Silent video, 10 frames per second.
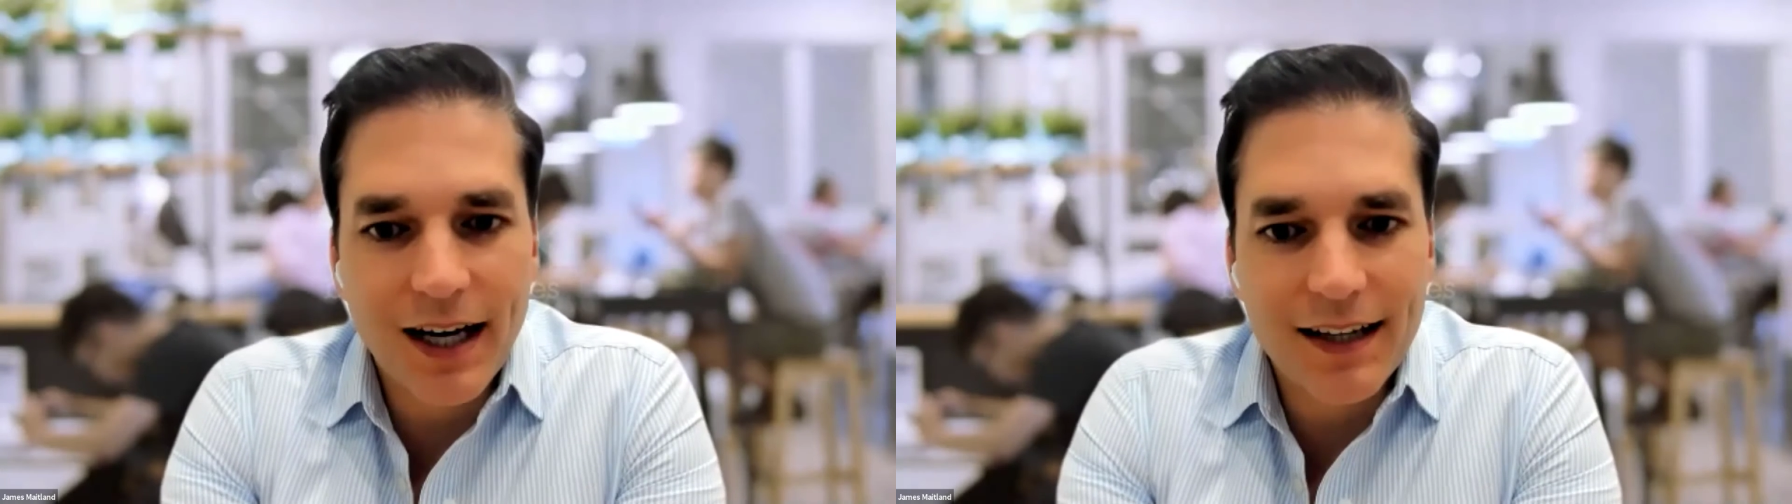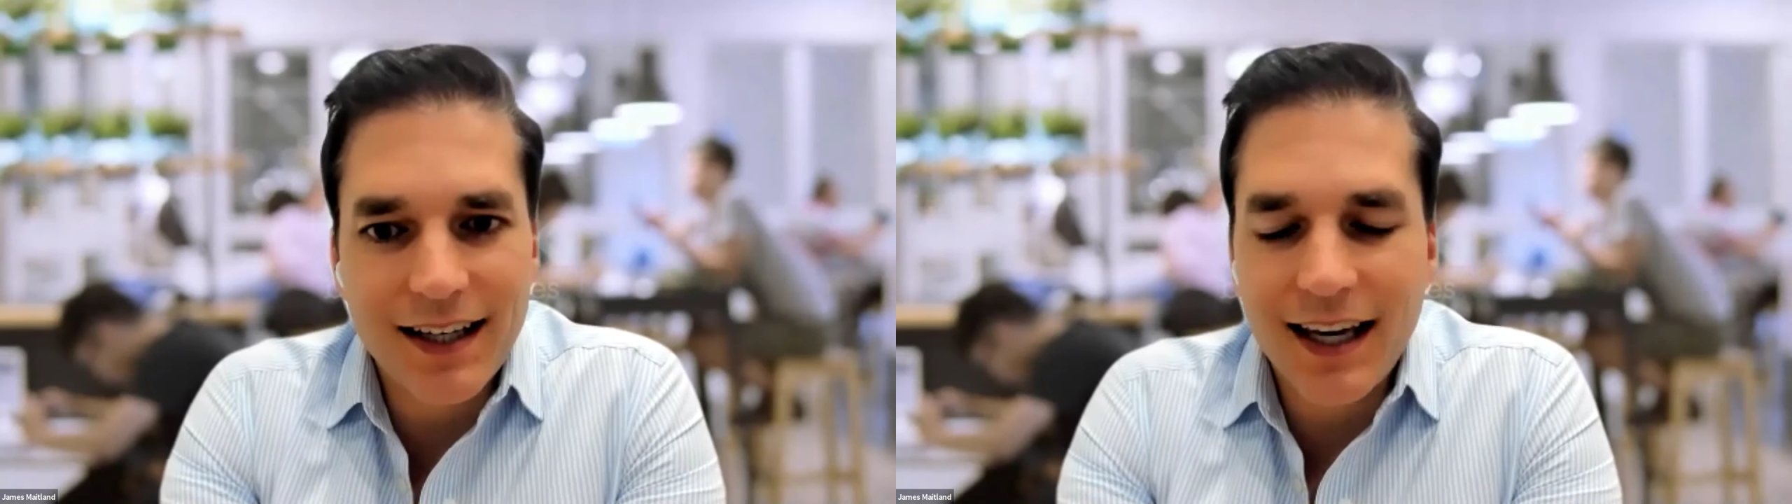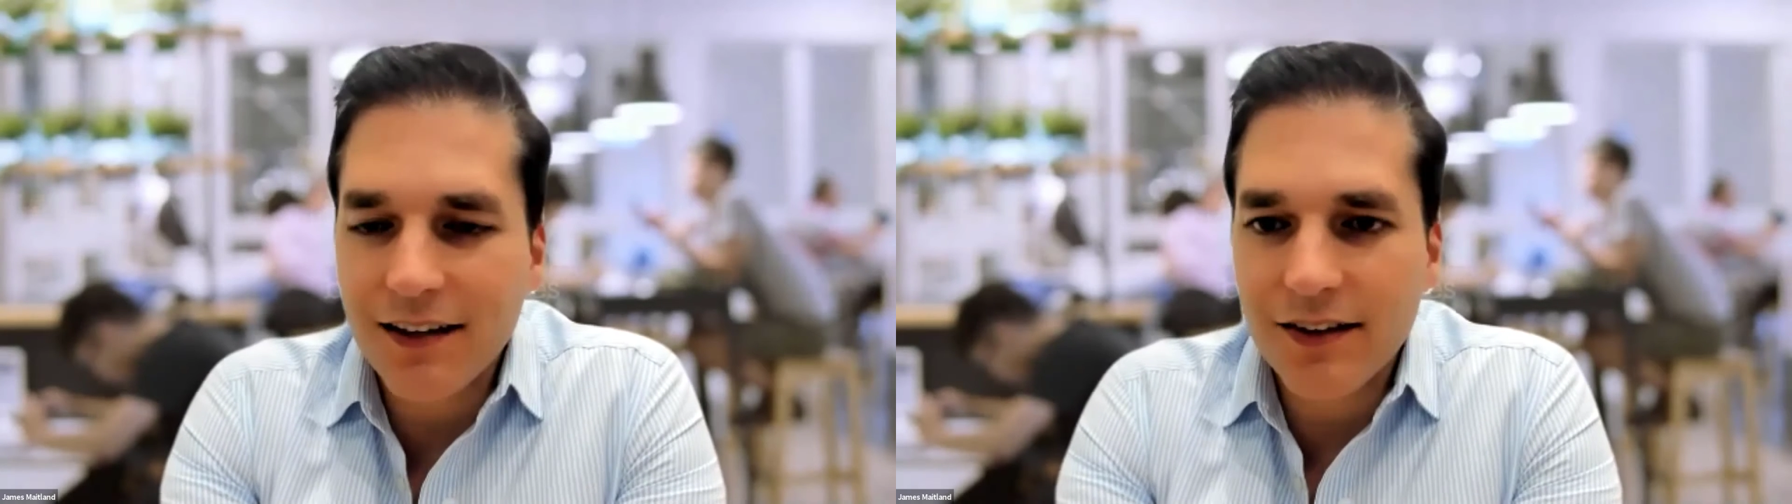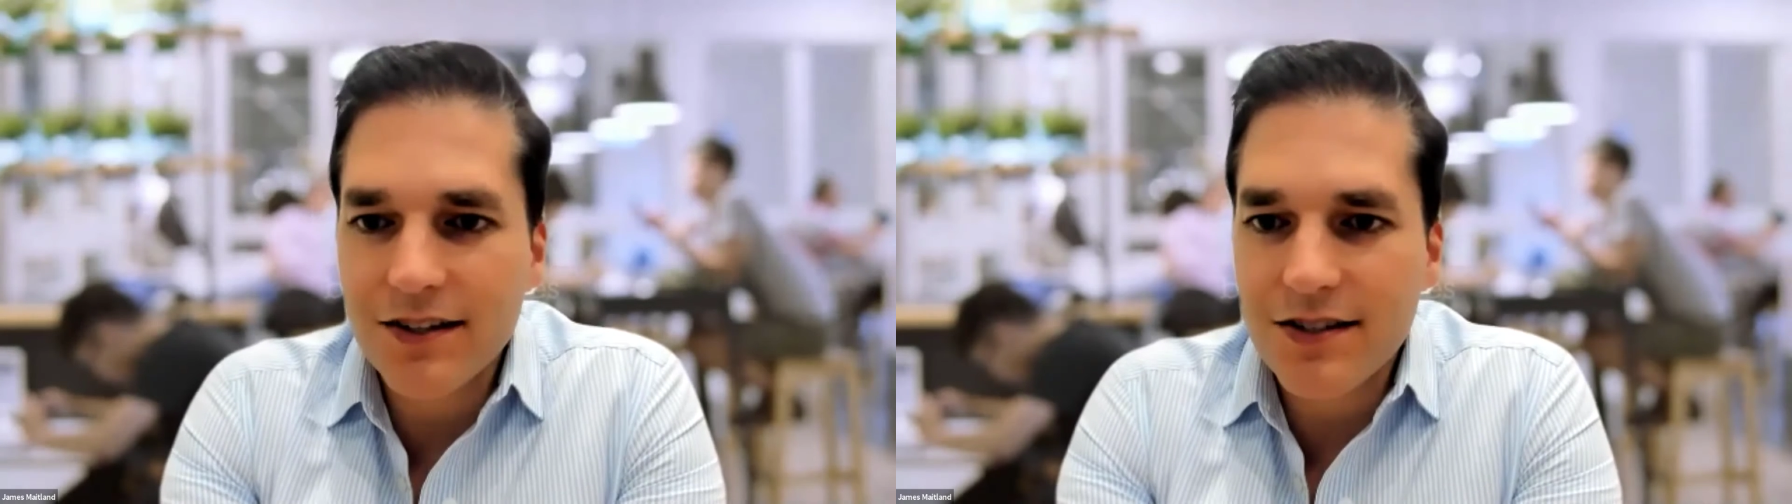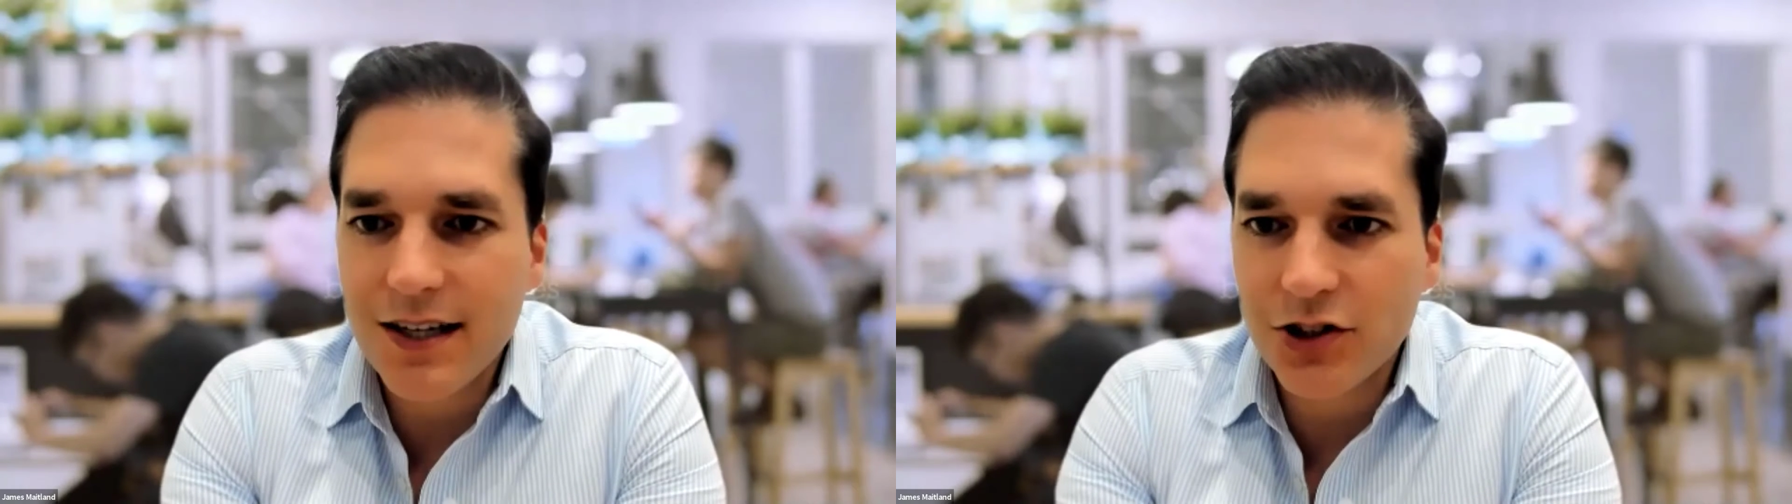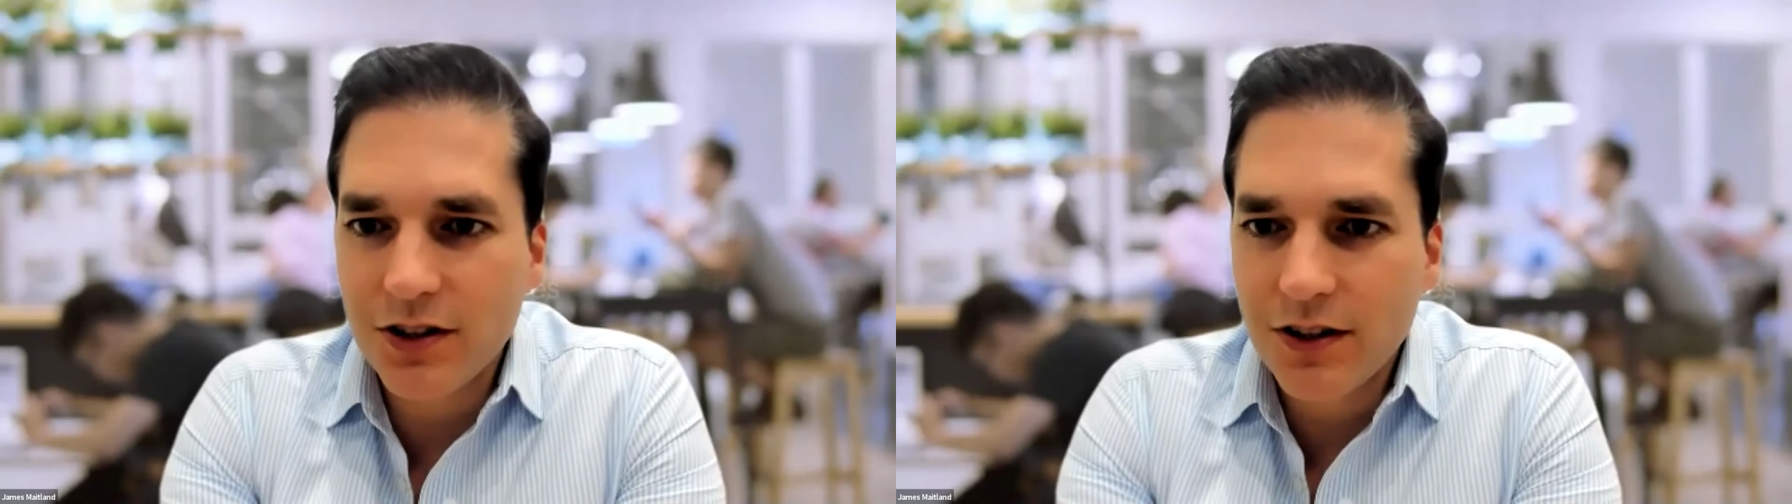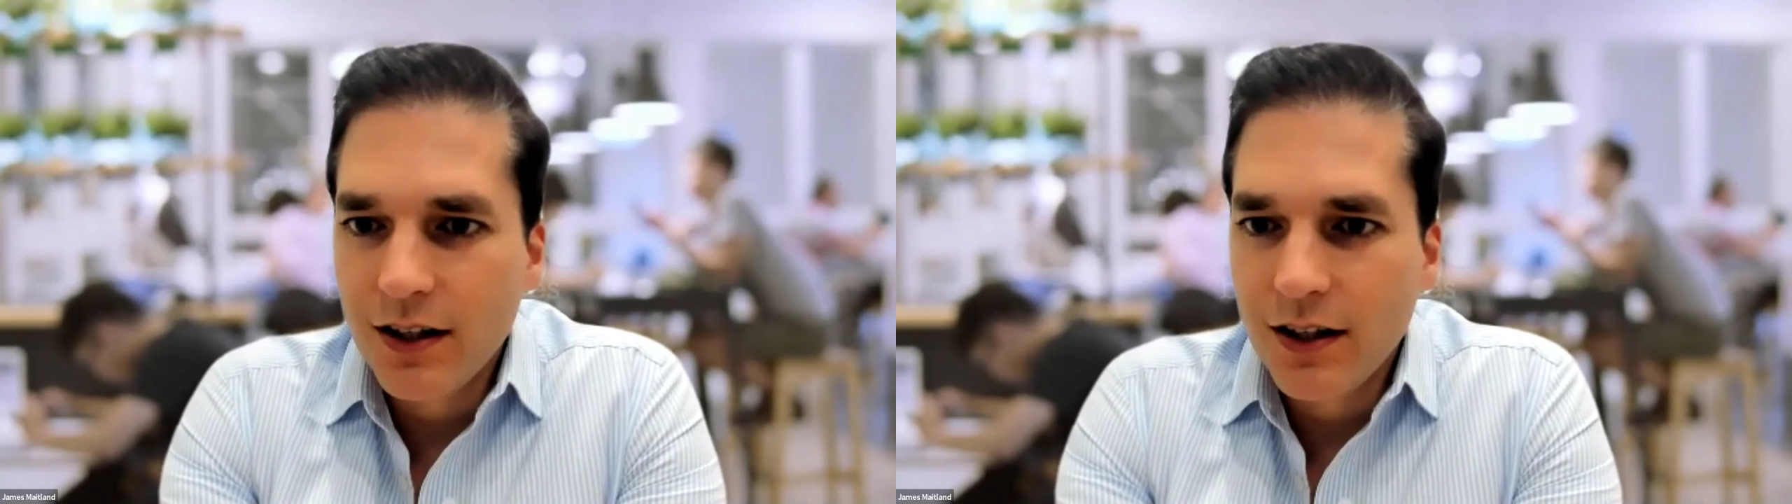at the end of the session.